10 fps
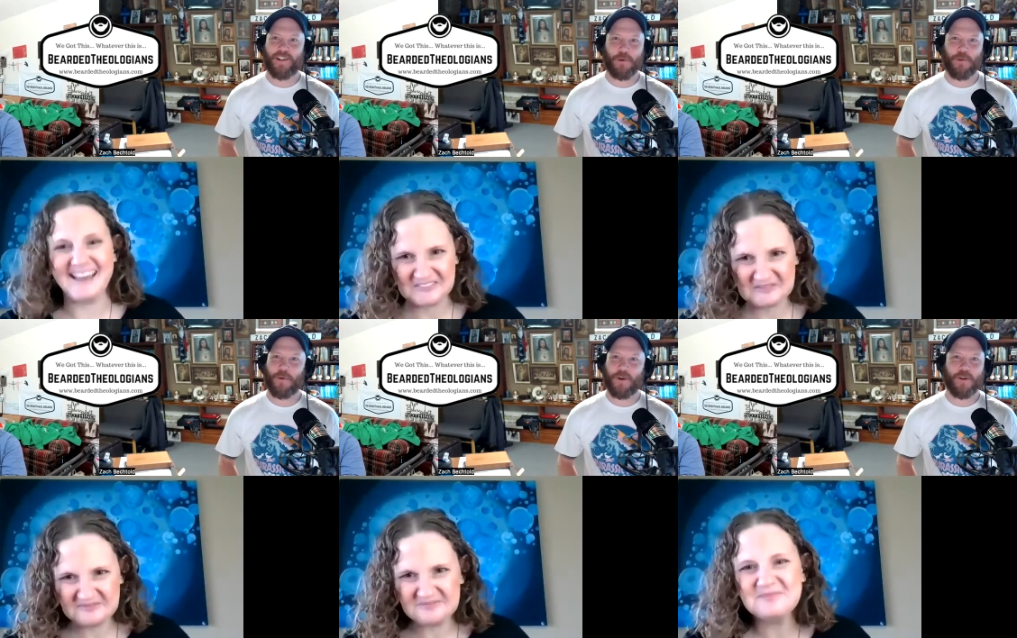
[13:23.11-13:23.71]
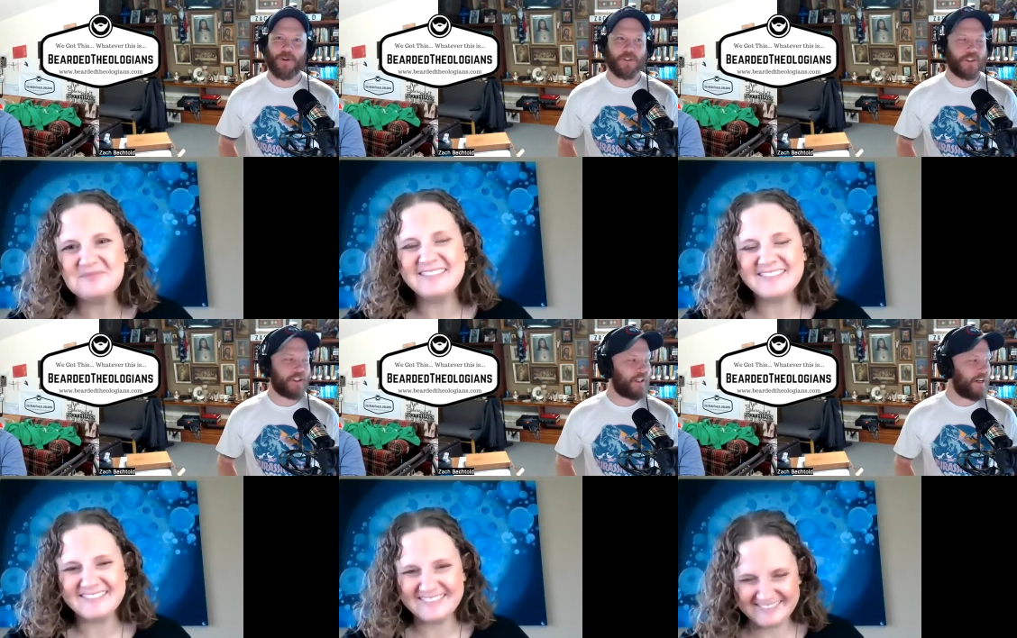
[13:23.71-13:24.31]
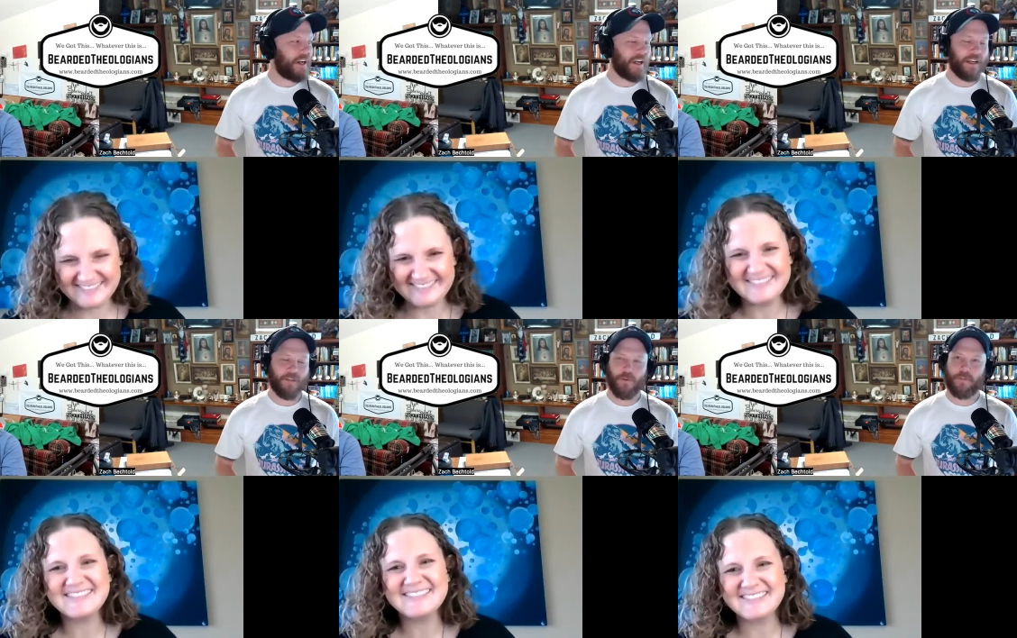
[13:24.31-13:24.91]
Speaker 1: Lutheran culture and
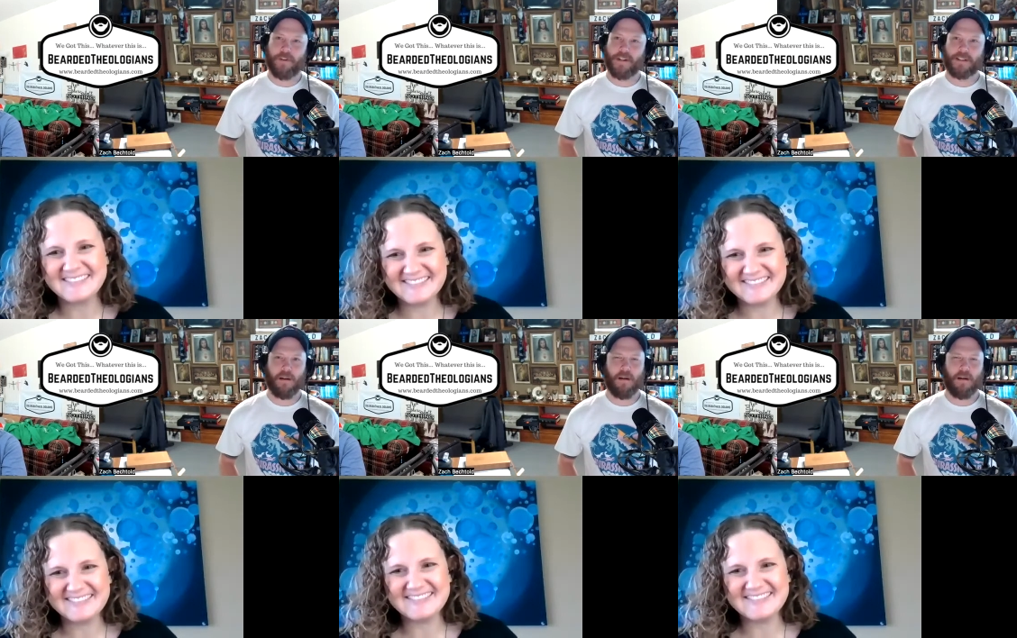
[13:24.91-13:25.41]
Lutefisk.